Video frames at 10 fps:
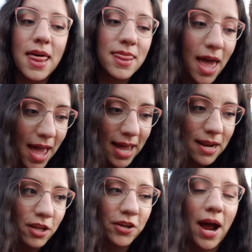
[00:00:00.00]

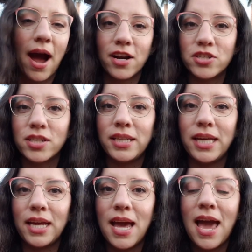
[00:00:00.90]
Then you're
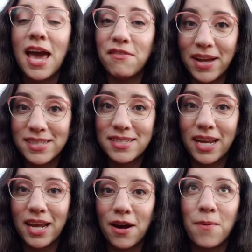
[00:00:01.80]
actually
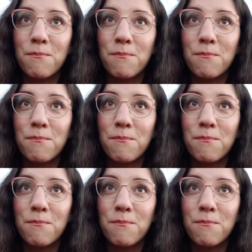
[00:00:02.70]
investing